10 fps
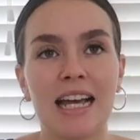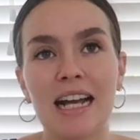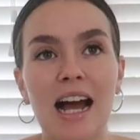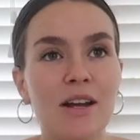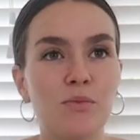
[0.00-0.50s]

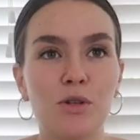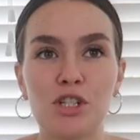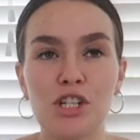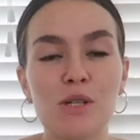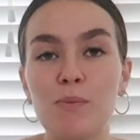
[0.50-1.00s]
Like I
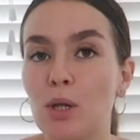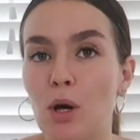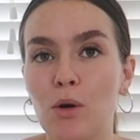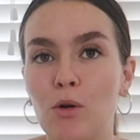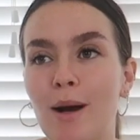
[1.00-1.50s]
would just
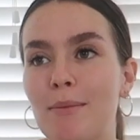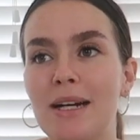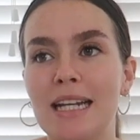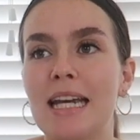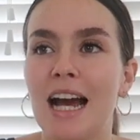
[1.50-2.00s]
blow all my money.